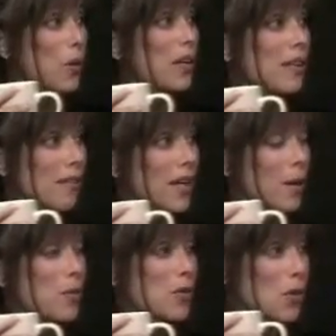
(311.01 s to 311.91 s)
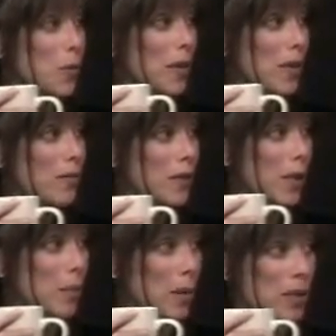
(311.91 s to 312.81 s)
Do you really think I'm stupid enough to
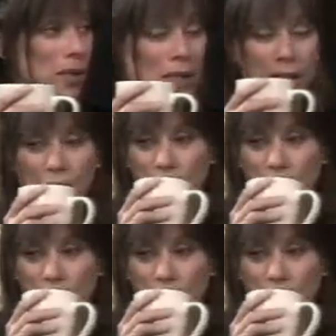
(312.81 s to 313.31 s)
get busted?